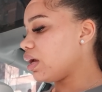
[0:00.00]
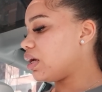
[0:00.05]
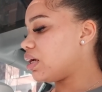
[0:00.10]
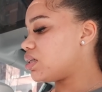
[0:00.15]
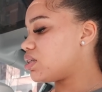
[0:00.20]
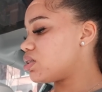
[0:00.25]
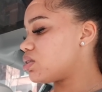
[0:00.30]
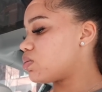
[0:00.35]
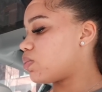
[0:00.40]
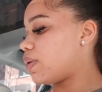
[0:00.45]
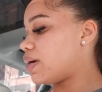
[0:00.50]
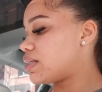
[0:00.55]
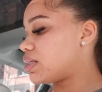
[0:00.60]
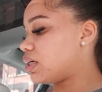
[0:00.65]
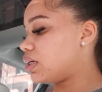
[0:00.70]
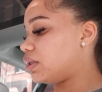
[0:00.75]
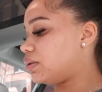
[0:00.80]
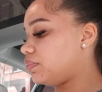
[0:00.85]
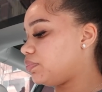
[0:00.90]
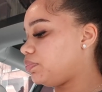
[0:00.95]
it just
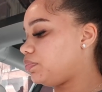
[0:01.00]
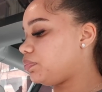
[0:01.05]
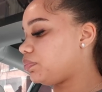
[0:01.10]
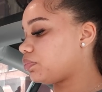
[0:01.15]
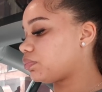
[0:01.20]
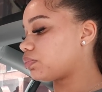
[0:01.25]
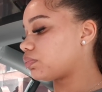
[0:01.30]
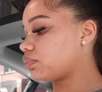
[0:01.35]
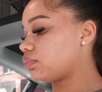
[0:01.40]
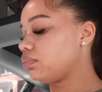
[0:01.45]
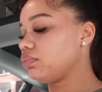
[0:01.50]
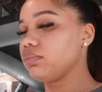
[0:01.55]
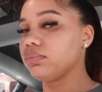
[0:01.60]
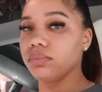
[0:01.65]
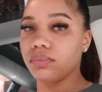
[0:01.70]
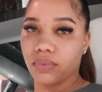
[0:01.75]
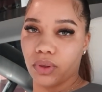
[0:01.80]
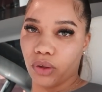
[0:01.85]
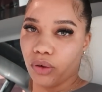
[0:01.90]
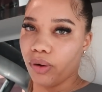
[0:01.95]
wasn't
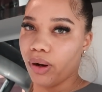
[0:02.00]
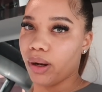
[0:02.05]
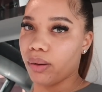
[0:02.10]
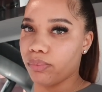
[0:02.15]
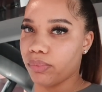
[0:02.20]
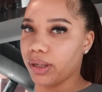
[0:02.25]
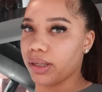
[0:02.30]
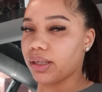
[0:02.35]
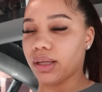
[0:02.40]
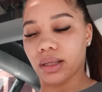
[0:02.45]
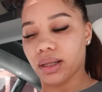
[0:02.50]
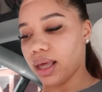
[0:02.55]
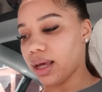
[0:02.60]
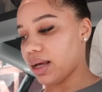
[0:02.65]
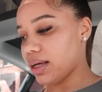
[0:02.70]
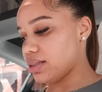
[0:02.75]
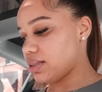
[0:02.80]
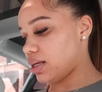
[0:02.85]
groundbreaking like i